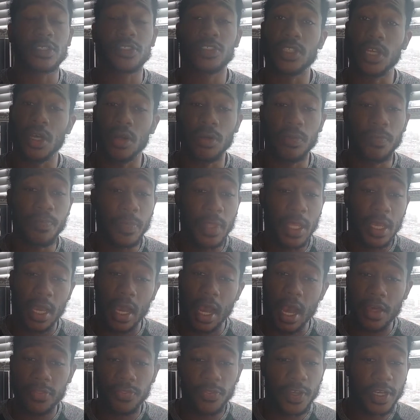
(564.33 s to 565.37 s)
So
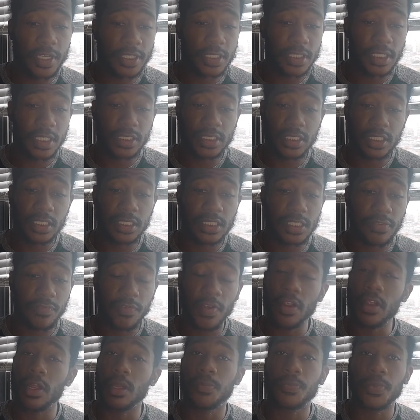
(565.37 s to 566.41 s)
I think this is a
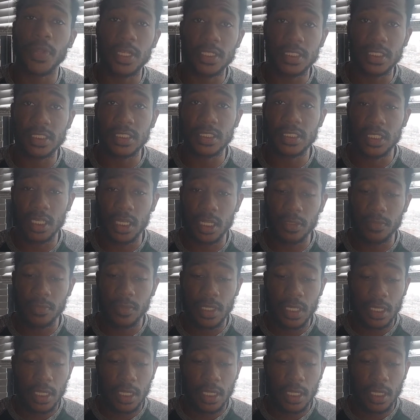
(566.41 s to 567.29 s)
very pleasant scent.